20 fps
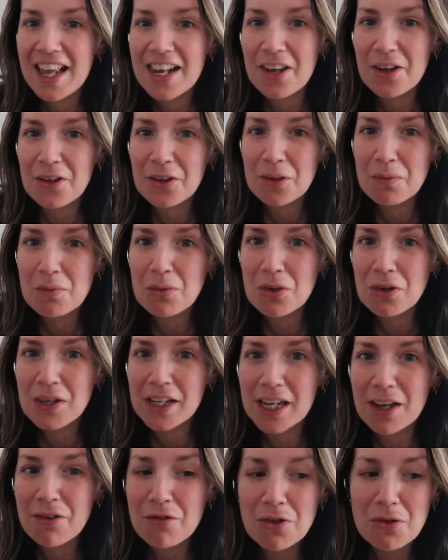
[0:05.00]
Hello, good
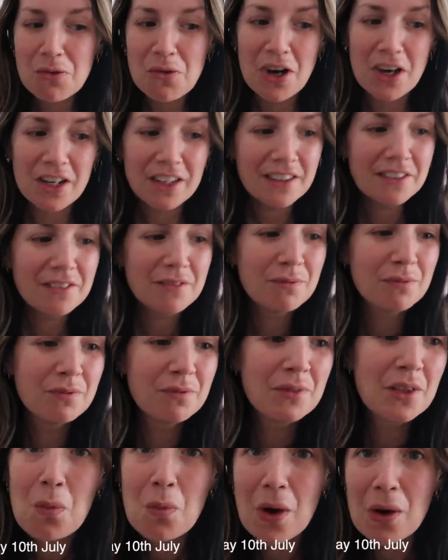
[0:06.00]
morning everyone.
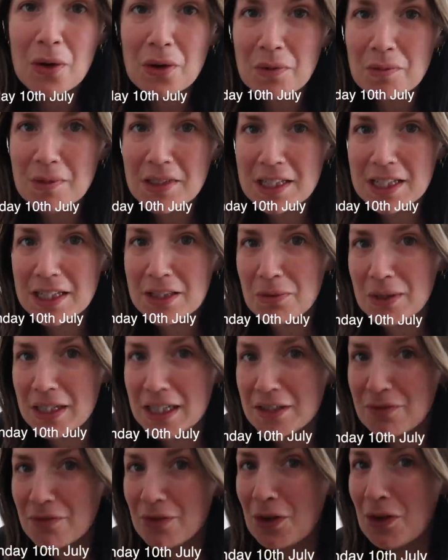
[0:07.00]
Welcome to this
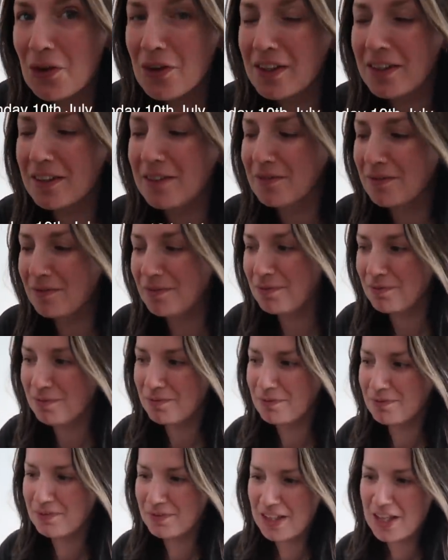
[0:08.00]
week's vlog.
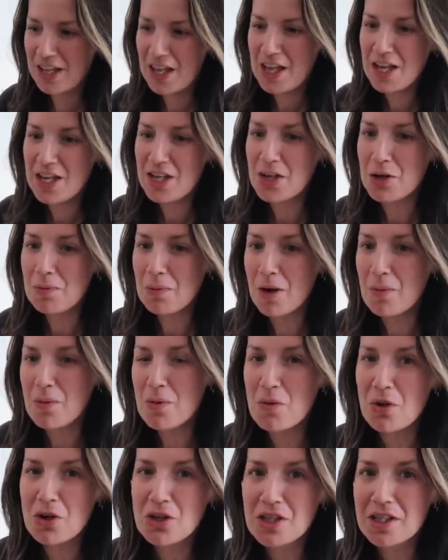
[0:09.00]
You might
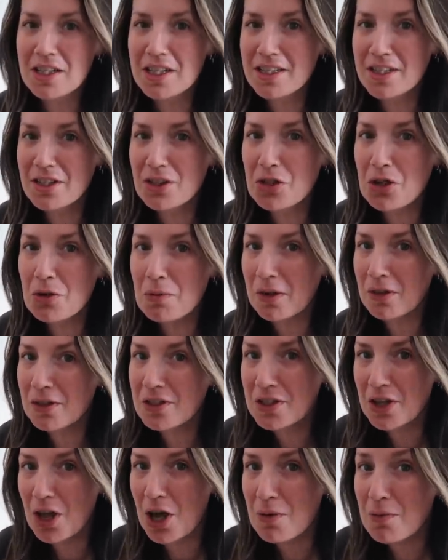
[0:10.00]
be watching this in 2
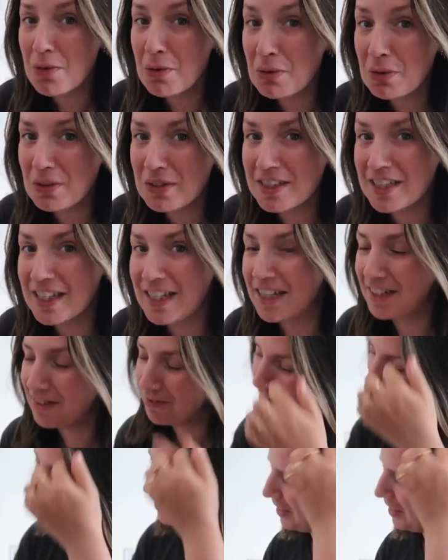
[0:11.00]
months' time, but we'll see.